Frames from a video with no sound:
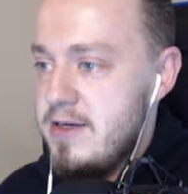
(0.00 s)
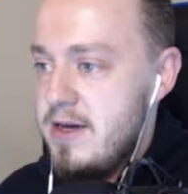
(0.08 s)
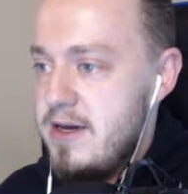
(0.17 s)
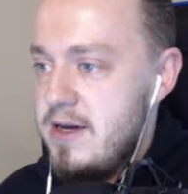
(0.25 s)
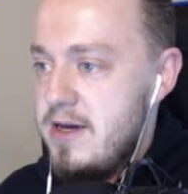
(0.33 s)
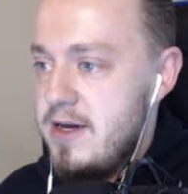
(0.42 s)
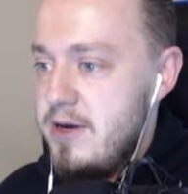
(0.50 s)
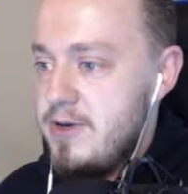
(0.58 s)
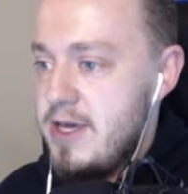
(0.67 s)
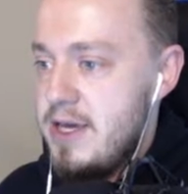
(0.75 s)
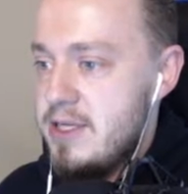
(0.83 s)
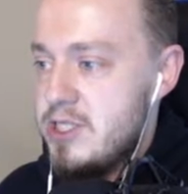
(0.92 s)

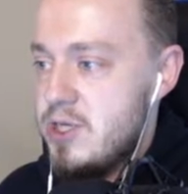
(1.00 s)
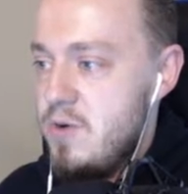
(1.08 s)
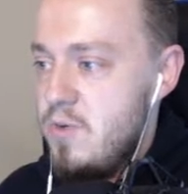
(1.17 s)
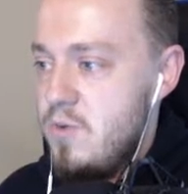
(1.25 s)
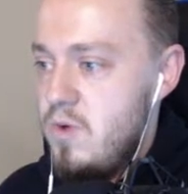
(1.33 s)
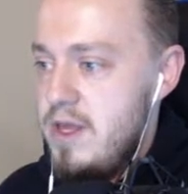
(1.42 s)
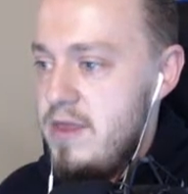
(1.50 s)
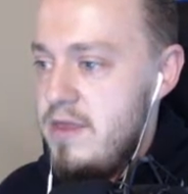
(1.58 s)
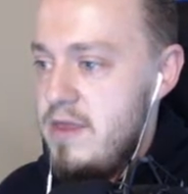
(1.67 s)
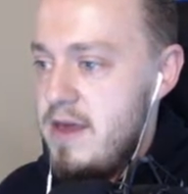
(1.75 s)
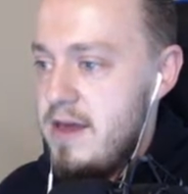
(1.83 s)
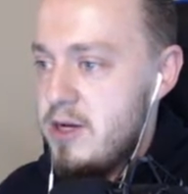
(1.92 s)
Okay, so with
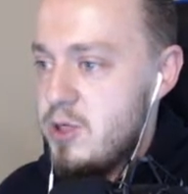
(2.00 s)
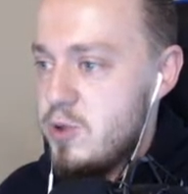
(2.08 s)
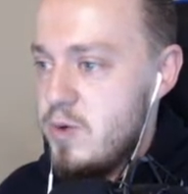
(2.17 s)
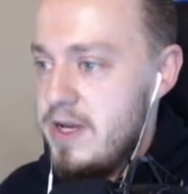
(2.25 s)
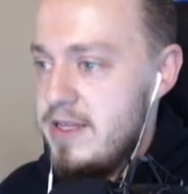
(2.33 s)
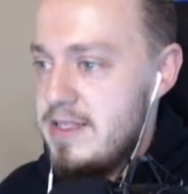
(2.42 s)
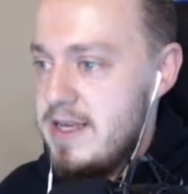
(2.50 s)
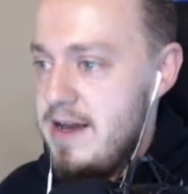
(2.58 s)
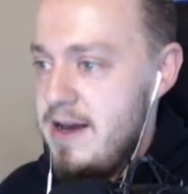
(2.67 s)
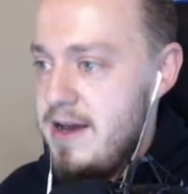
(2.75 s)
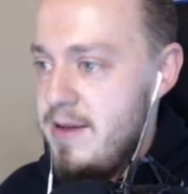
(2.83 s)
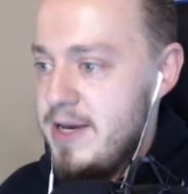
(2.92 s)
that crit,
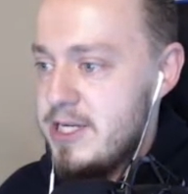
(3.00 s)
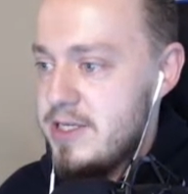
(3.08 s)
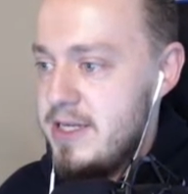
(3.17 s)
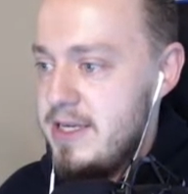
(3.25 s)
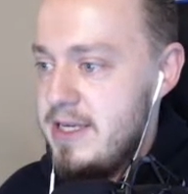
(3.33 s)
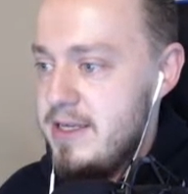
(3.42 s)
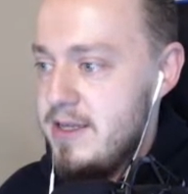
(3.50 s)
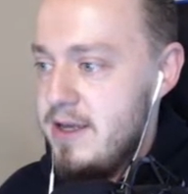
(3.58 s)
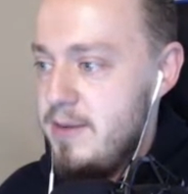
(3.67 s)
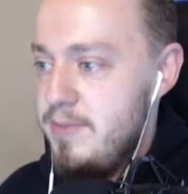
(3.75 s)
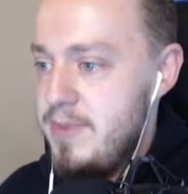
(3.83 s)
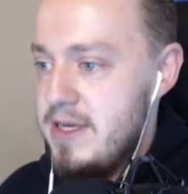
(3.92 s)
I am actually going to heal
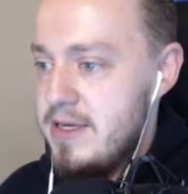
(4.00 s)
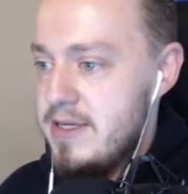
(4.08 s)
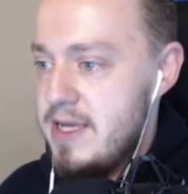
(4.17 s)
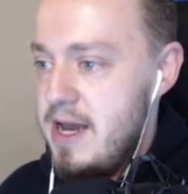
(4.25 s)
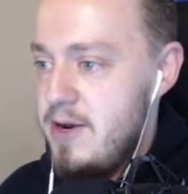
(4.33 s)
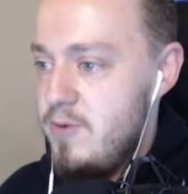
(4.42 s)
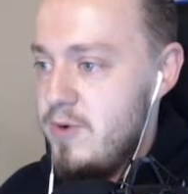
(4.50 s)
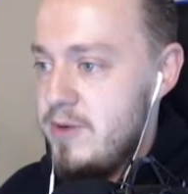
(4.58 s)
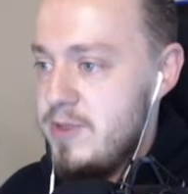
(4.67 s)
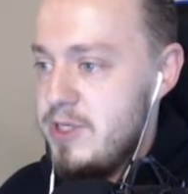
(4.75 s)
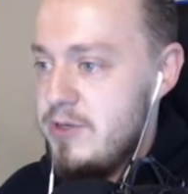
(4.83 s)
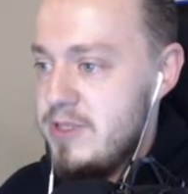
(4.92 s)
up because I don't want
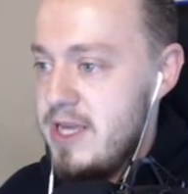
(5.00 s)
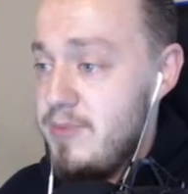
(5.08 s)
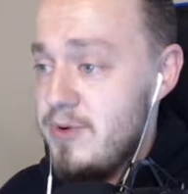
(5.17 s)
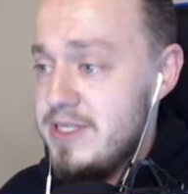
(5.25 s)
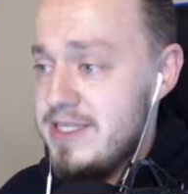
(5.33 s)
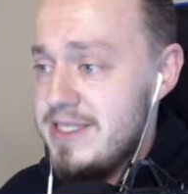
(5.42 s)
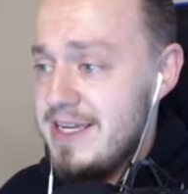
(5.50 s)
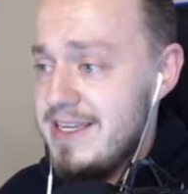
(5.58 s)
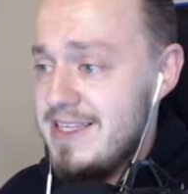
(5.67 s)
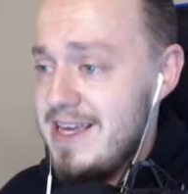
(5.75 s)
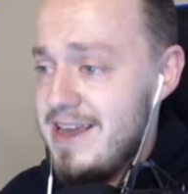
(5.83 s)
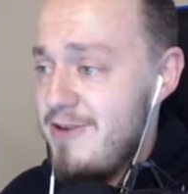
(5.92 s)
him to use a Poison Sting
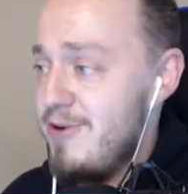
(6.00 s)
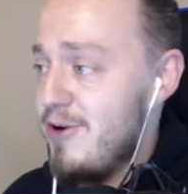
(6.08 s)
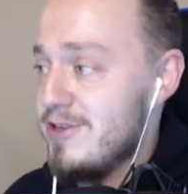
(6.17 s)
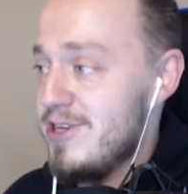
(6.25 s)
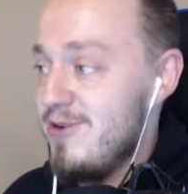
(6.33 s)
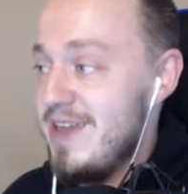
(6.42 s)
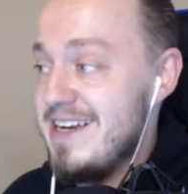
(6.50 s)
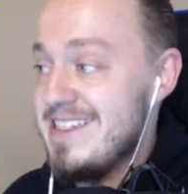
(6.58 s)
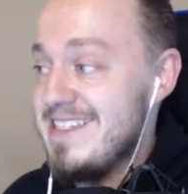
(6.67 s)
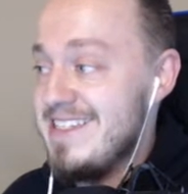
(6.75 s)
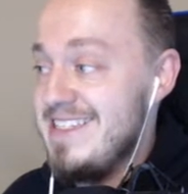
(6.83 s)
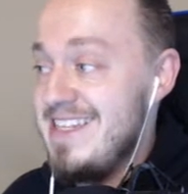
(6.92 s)
and take out Naruto. That
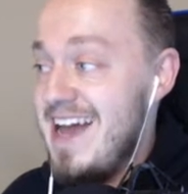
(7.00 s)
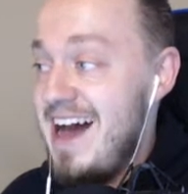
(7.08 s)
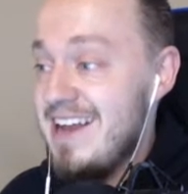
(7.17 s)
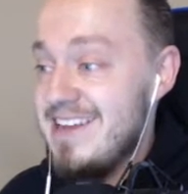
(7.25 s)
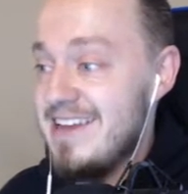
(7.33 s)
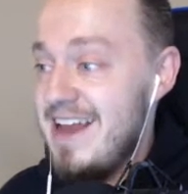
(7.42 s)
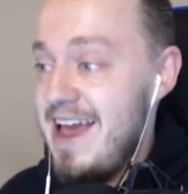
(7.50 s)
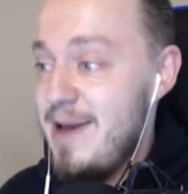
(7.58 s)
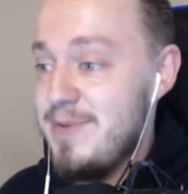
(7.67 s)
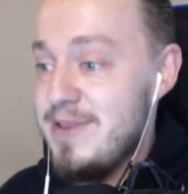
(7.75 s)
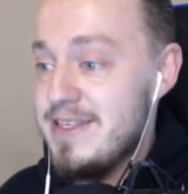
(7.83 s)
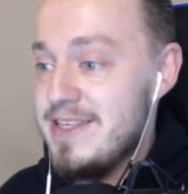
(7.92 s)
is not going to
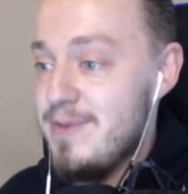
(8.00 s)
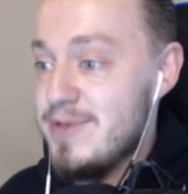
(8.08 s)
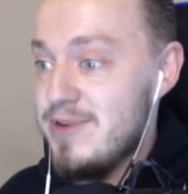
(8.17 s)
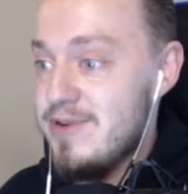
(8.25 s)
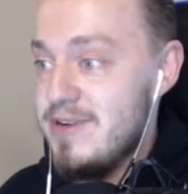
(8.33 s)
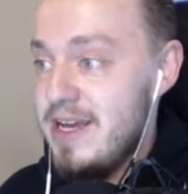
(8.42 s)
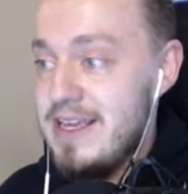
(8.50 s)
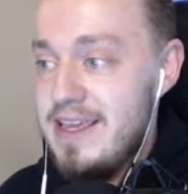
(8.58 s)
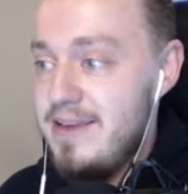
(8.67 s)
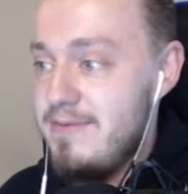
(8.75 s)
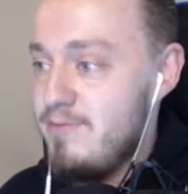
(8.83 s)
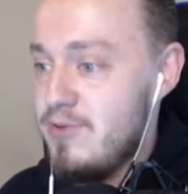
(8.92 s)
happen this episode. I
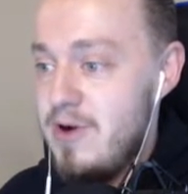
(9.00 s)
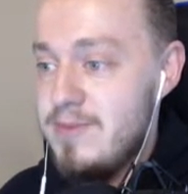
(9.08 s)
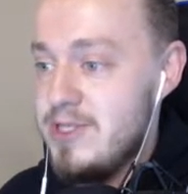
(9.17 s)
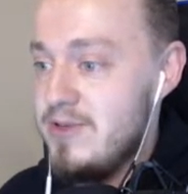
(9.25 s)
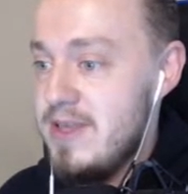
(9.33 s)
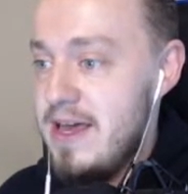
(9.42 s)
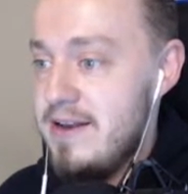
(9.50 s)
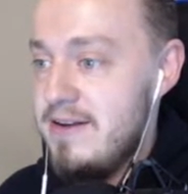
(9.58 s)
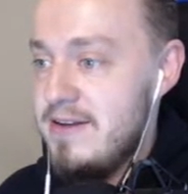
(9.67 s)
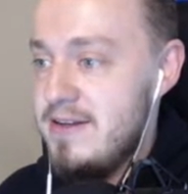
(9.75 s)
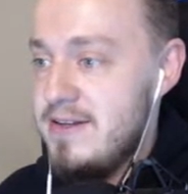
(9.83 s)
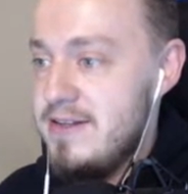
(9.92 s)
promise you that.
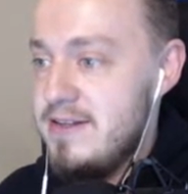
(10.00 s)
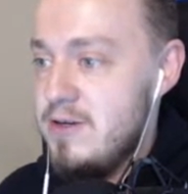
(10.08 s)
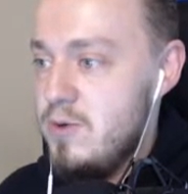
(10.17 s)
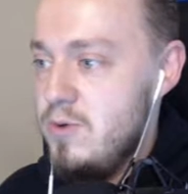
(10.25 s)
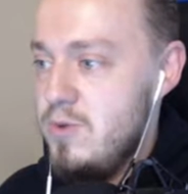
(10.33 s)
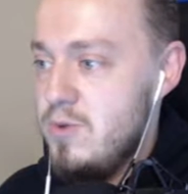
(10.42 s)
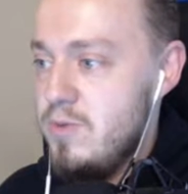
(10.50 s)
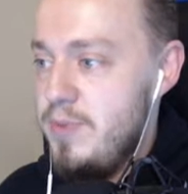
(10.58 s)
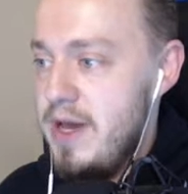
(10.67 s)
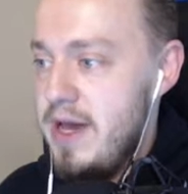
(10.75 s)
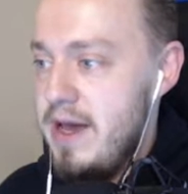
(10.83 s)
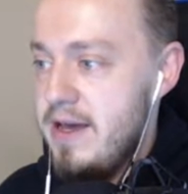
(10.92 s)
Ooh,
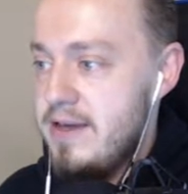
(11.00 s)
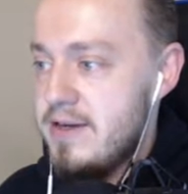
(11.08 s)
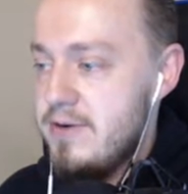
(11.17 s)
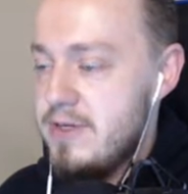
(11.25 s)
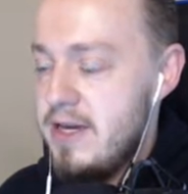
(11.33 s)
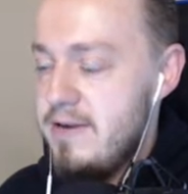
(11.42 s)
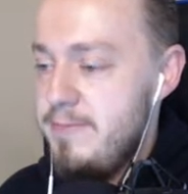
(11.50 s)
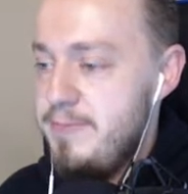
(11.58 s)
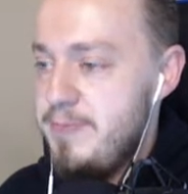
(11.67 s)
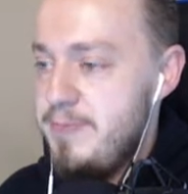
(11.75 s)
Peck, okay.